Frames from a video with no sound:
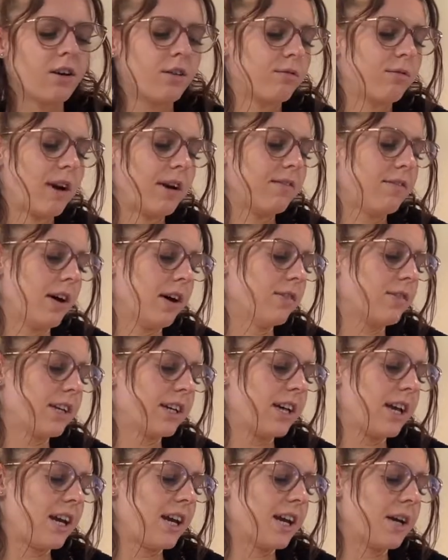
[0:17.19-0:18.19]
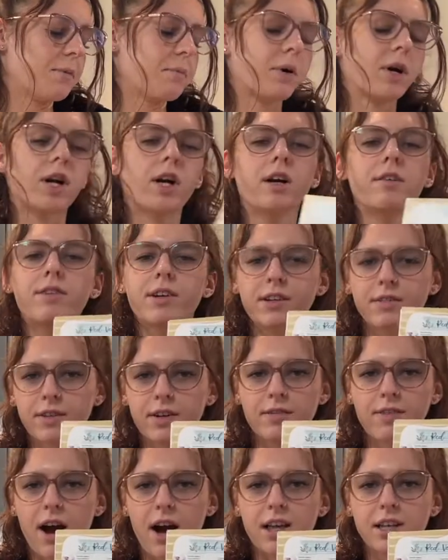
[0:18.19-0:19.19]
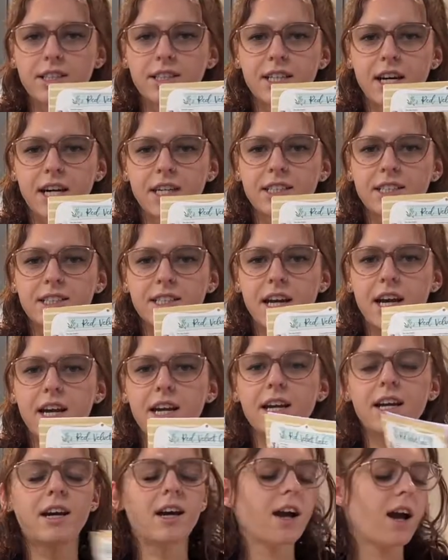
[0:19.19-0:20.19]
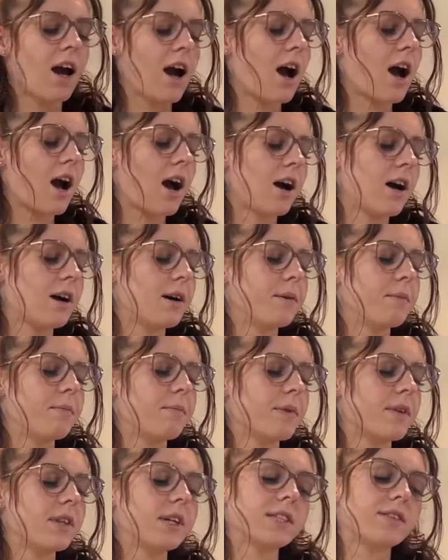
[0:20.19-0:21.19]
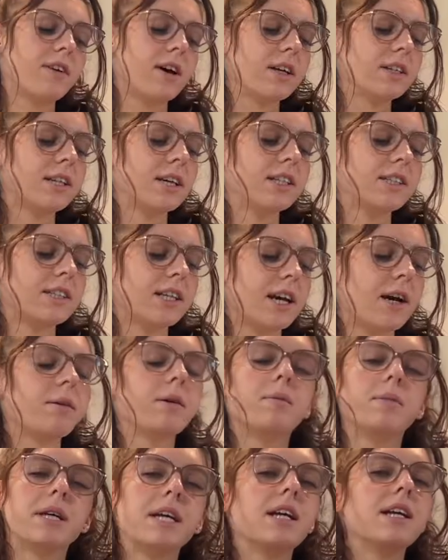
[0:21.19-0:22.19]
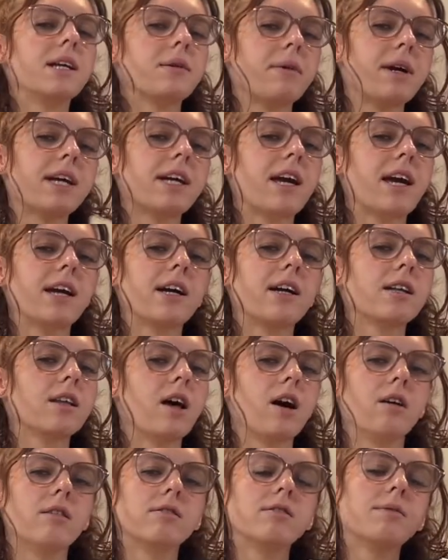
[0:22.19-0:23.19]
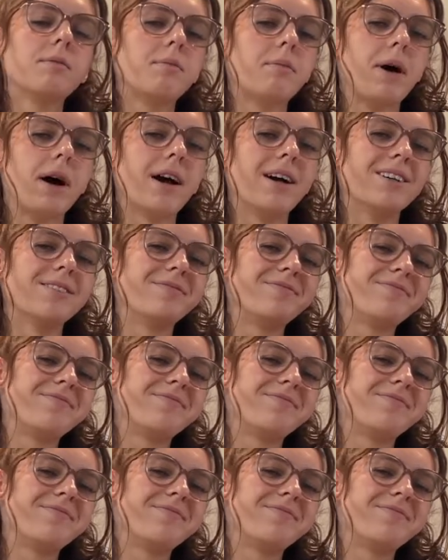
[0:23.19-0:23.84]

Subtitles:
Red velvet cake, perfect for Valentine's Day. This Valentine's Day, I'm going to be eating my cake alone, but...